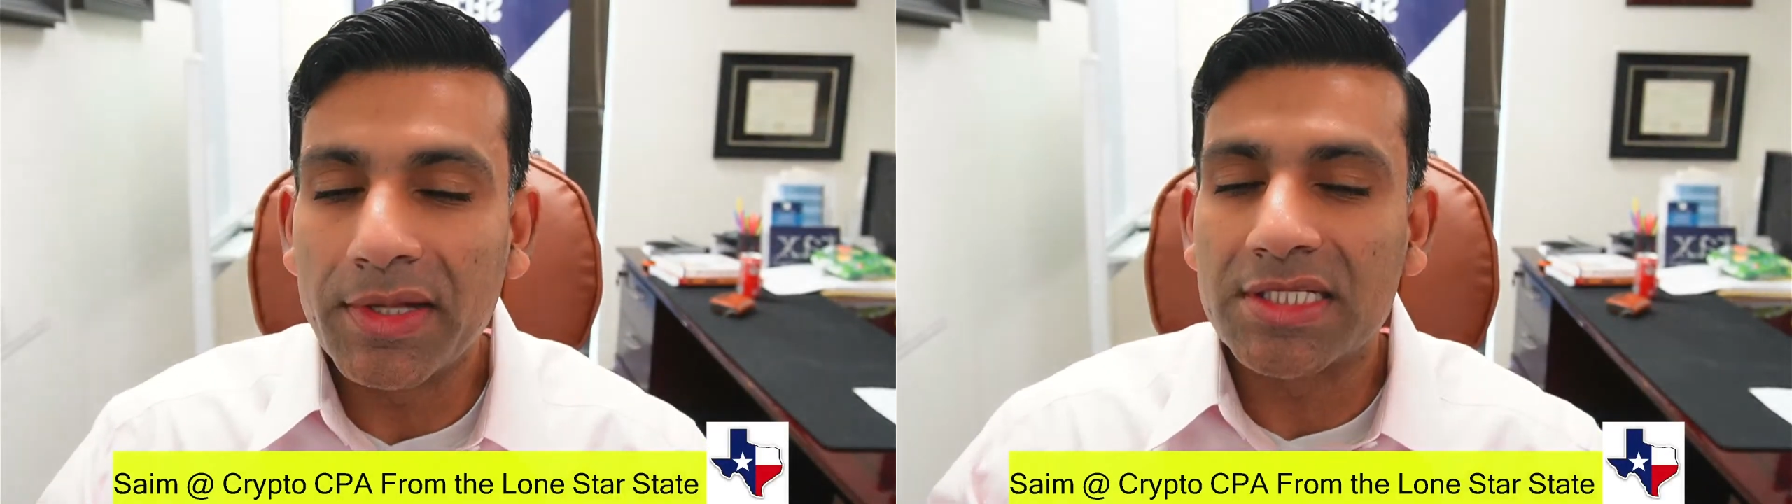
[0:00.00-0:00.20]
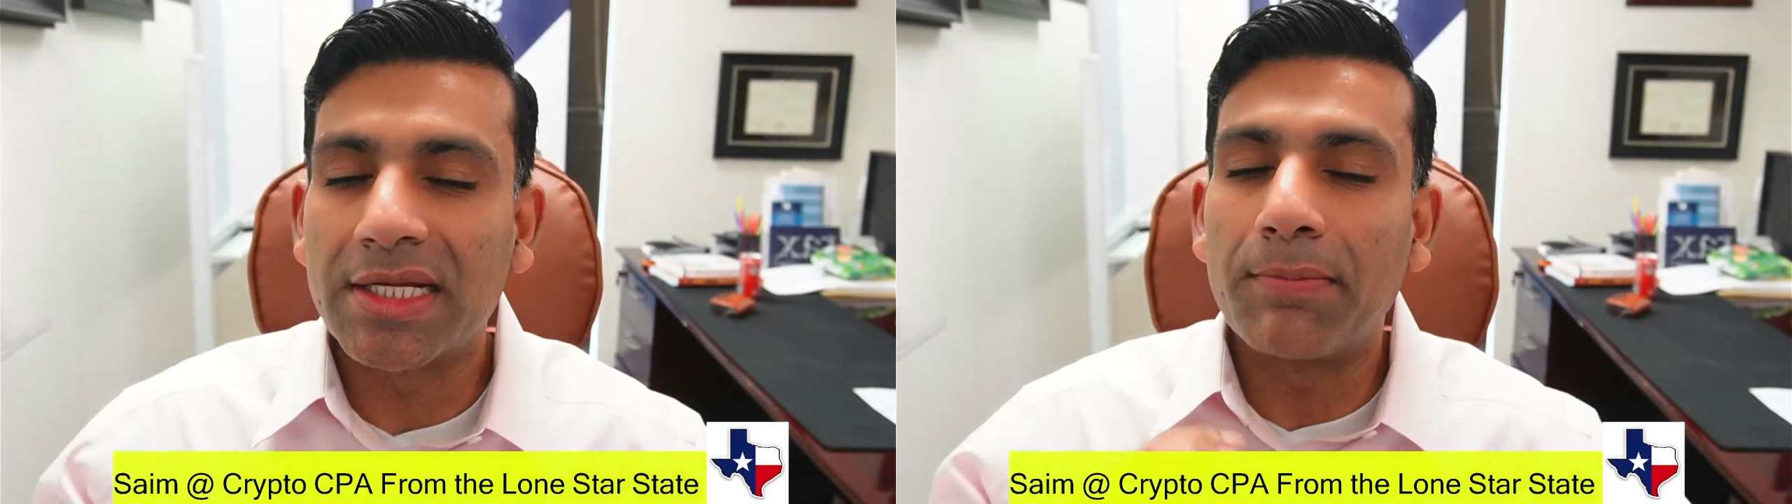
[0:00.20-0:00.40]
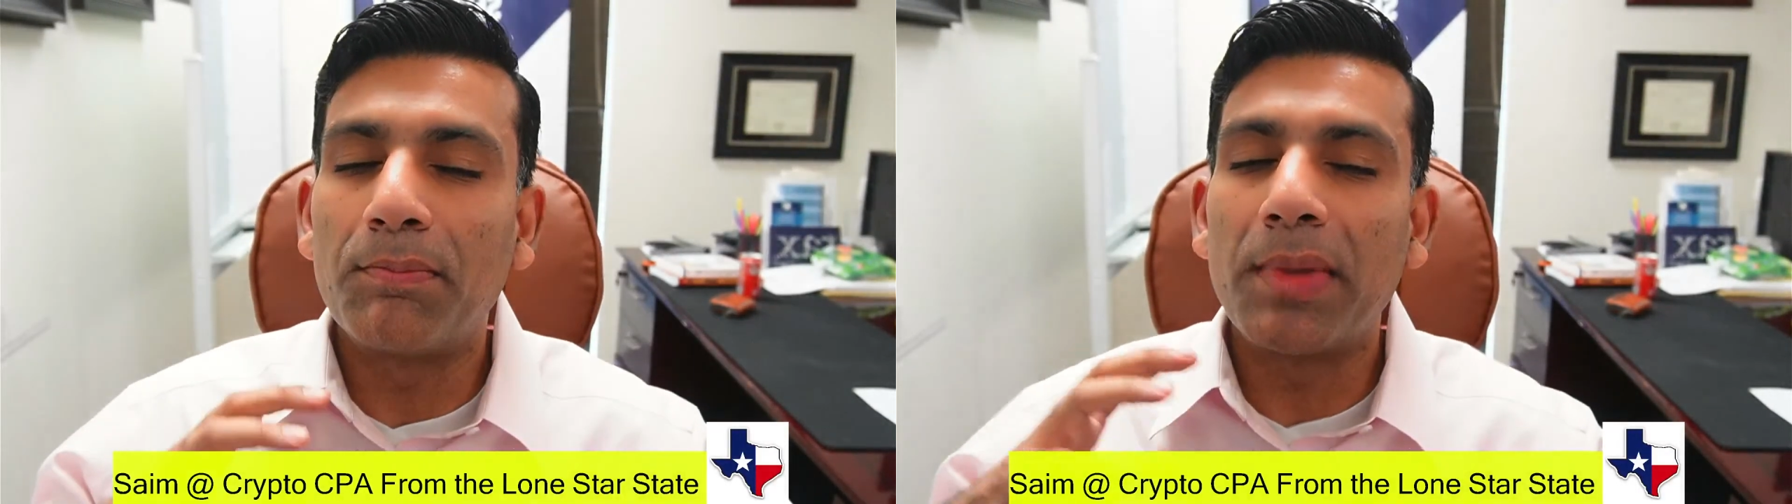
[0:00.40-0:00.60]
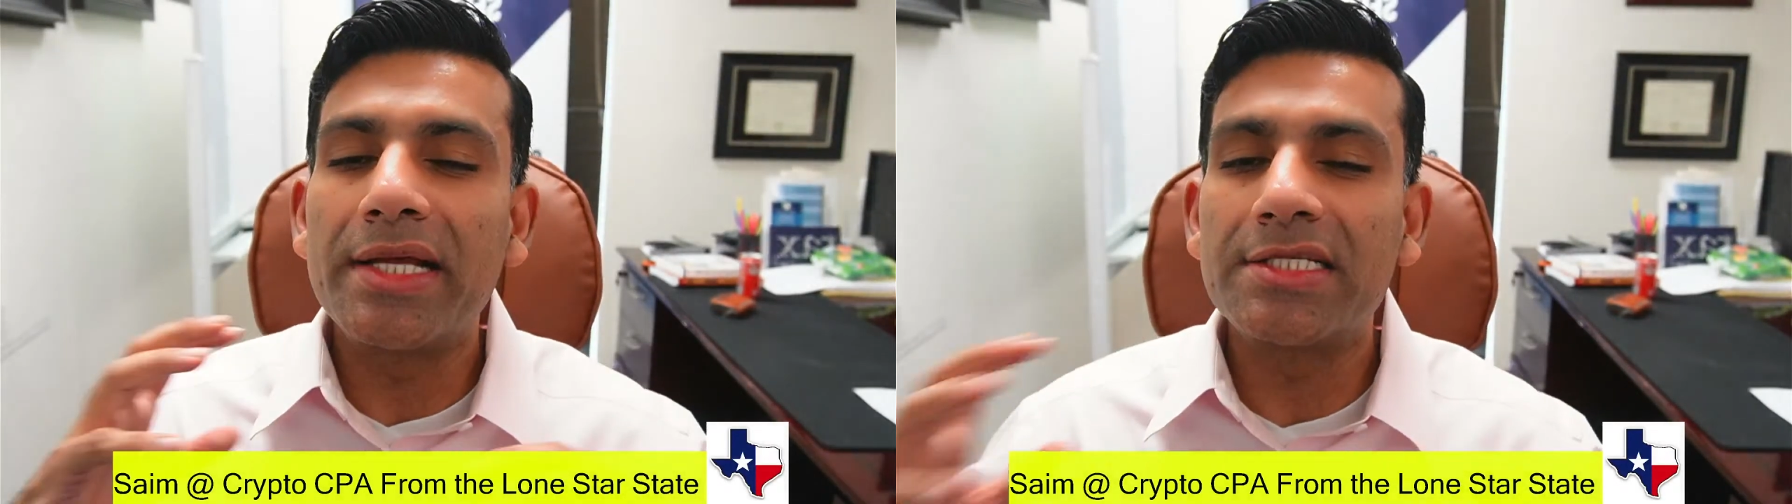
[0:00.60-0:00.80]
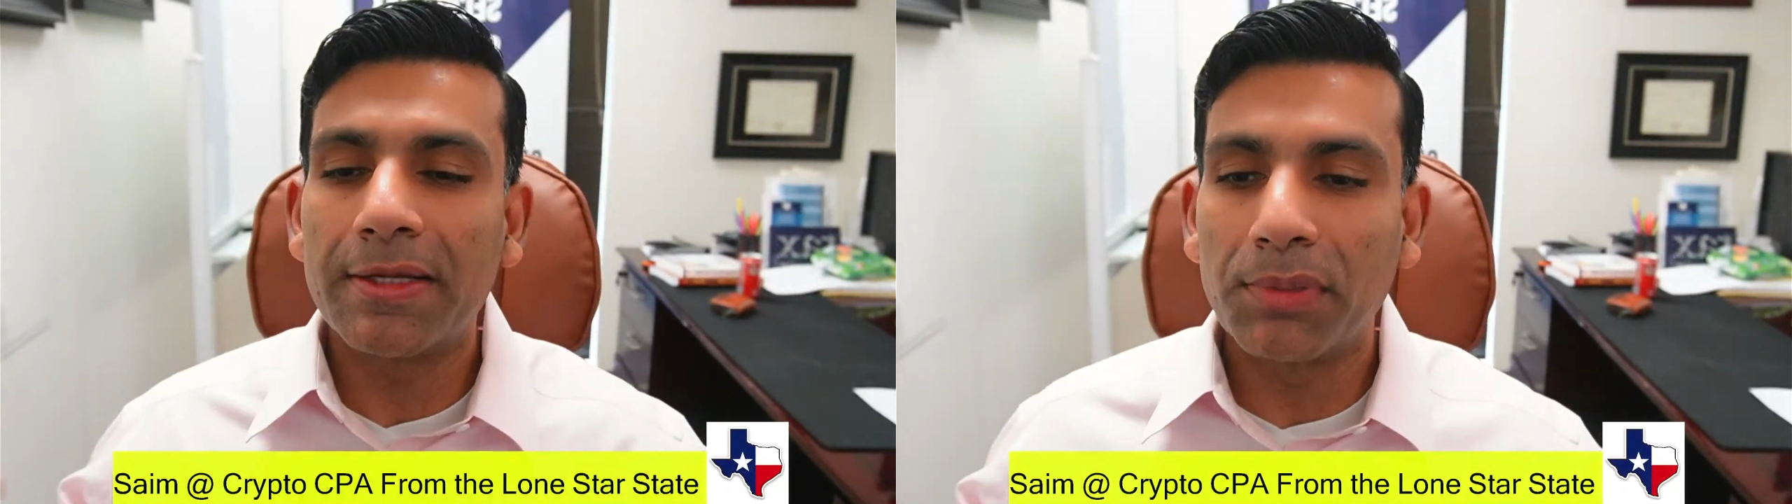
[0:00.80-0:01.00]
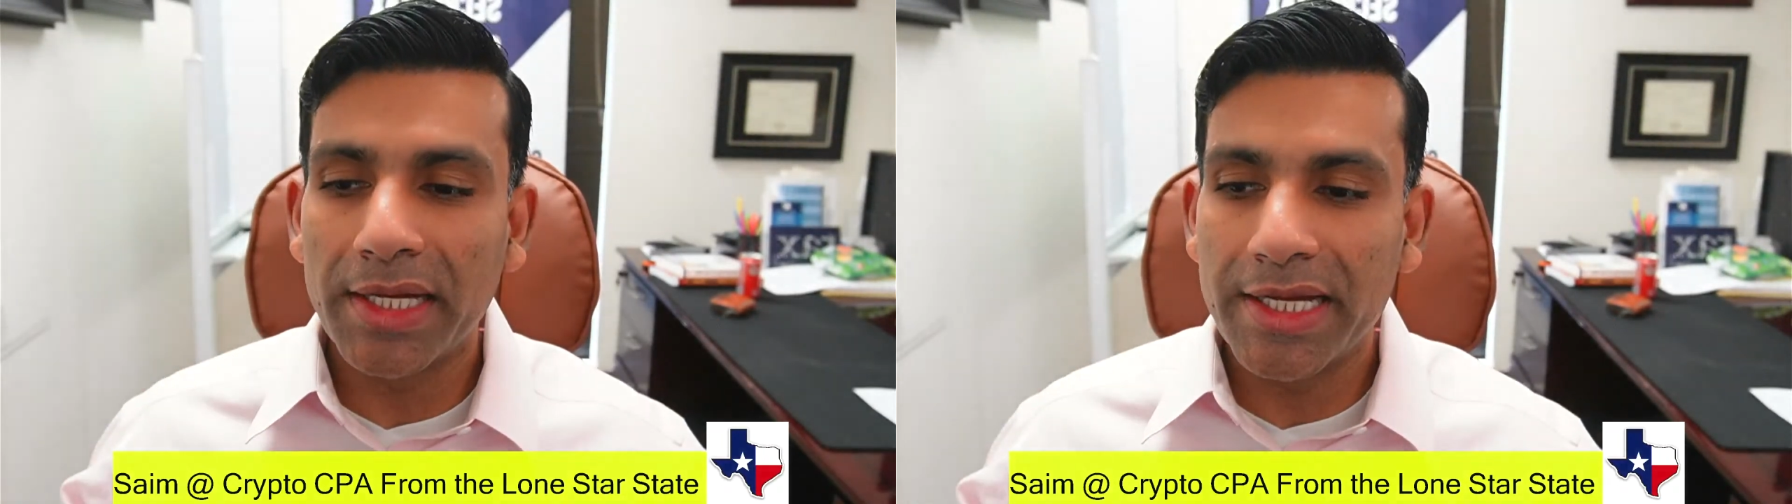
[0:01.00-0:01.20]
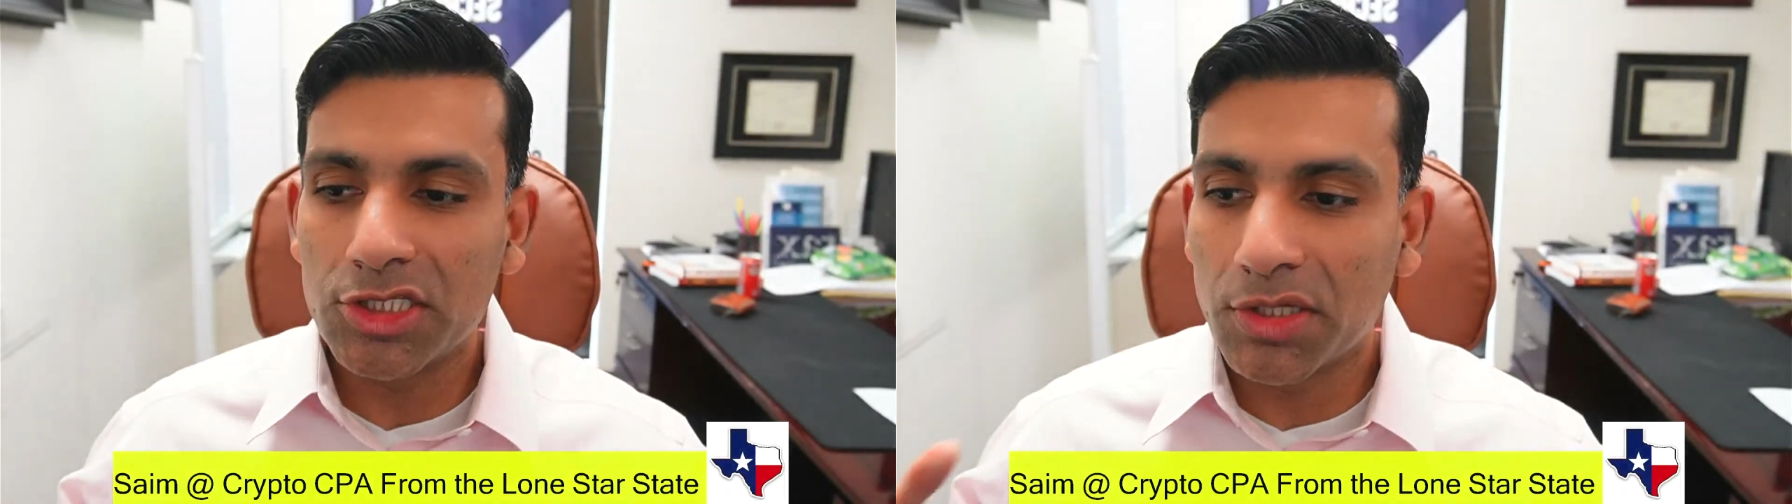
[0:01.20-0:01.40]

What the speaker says: it's an amazing place